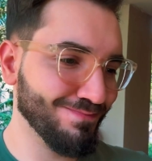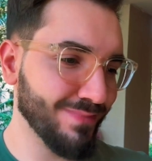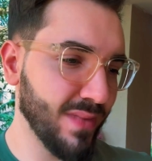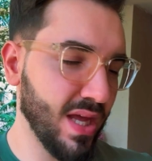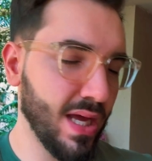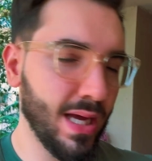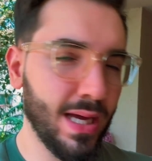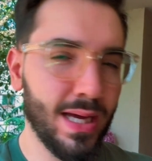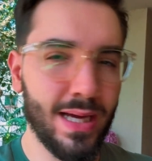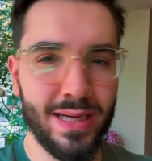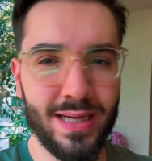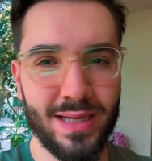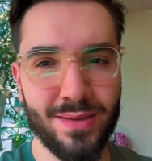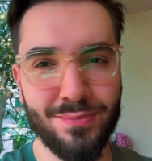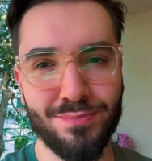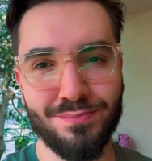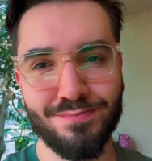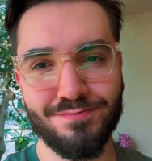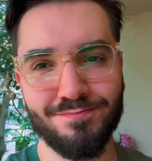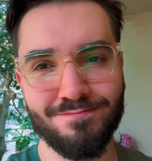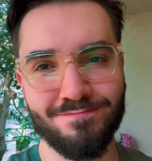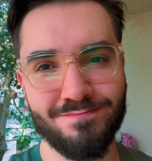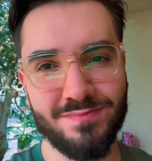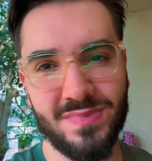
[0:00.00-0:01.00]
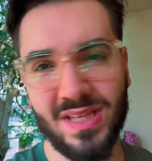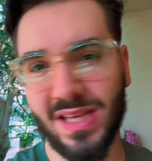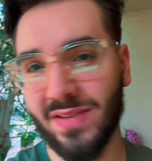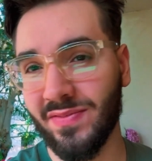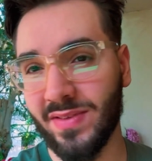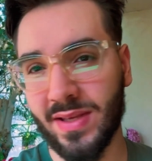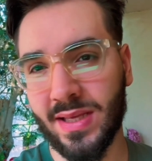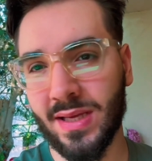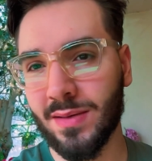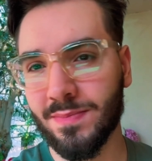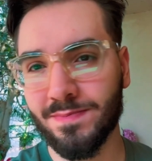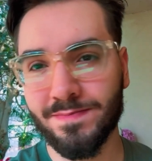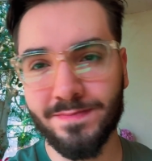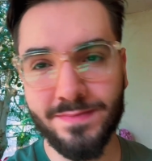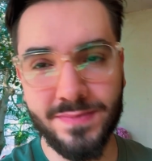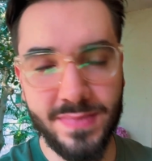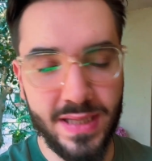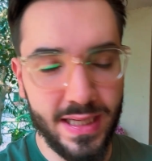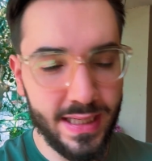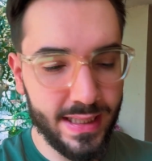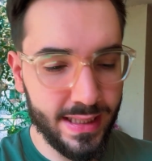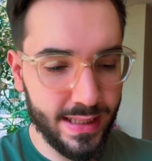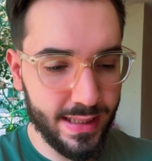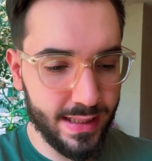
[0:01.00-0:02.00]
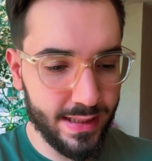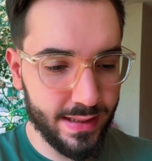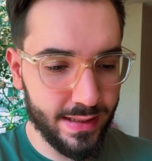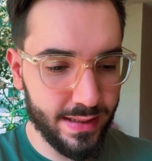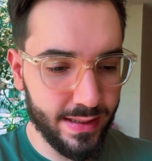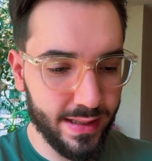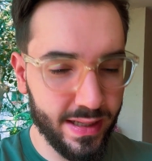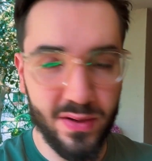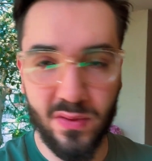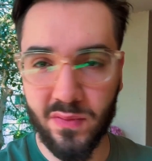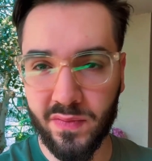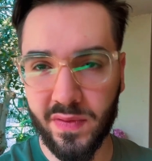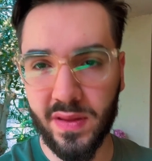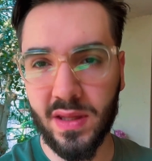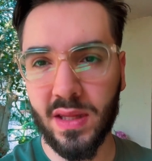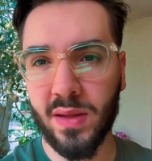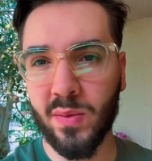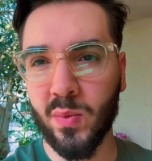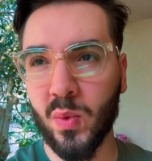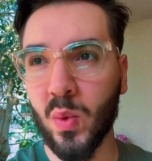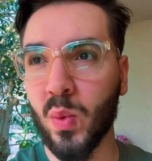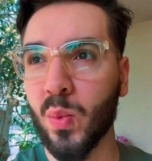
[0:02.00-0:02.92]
I am giving up. I don't think it will